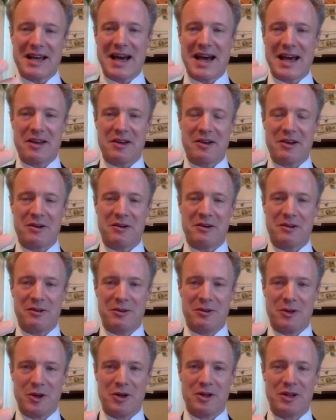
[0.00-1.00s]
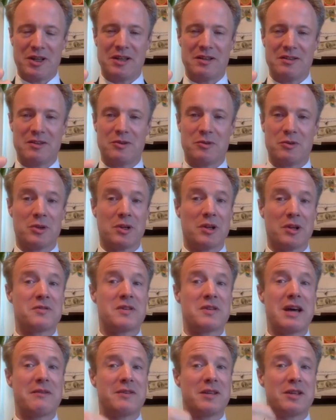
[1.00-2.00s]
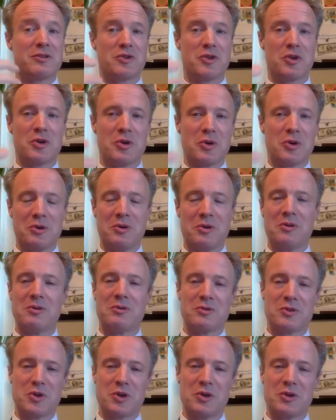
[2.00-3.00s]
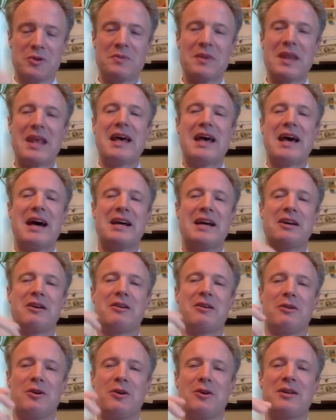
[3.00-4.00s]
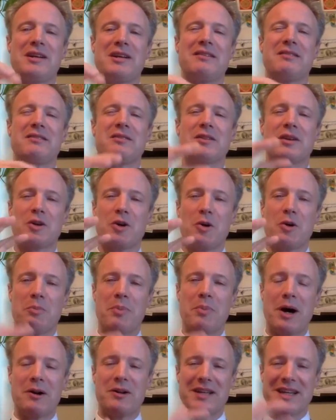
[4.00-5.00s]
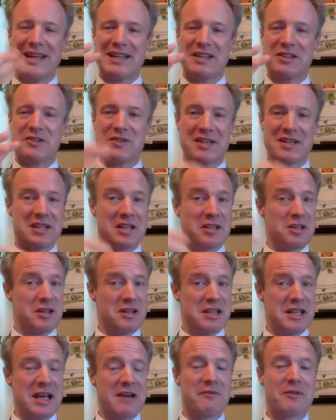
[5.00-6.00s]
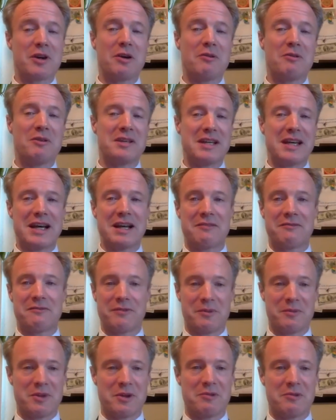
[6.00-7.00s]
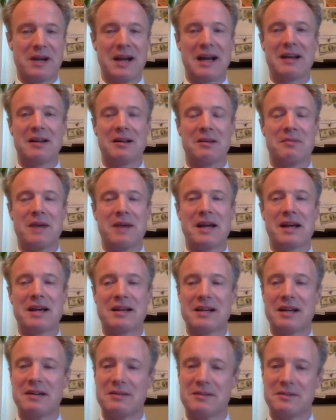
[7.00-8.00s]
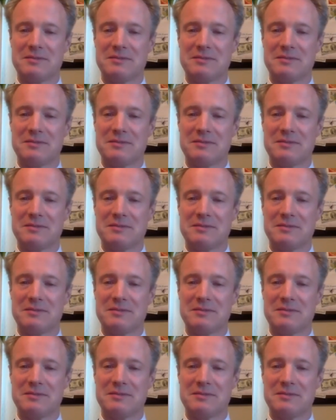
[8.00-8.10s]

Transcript: and you're learning the rule of 72 too, and you're learning the compounding interest that you're never going to get from your regular bank account.